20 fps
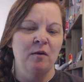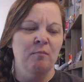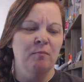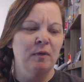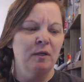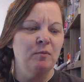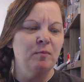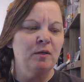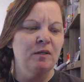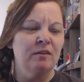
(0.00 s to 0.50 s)

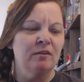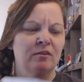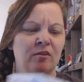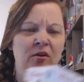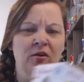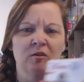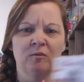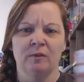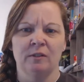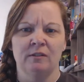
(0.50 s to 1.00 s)
Maybe the
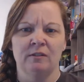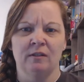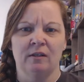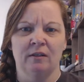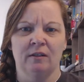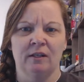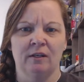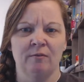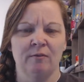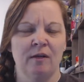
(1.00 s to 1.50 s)
Darkwing
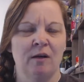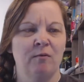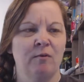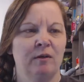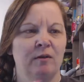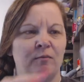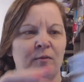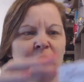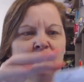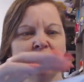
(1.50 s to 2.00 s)
Duck. I
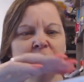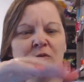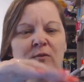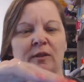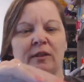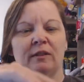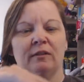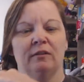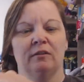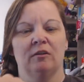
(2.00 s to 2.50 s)
want to make sure we
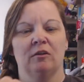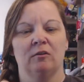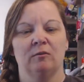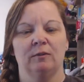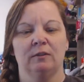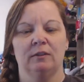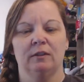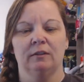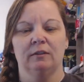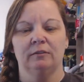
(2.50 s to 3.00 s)
get the
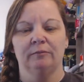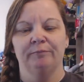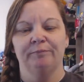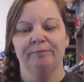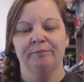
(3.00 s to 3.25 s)
Darkwing Duck.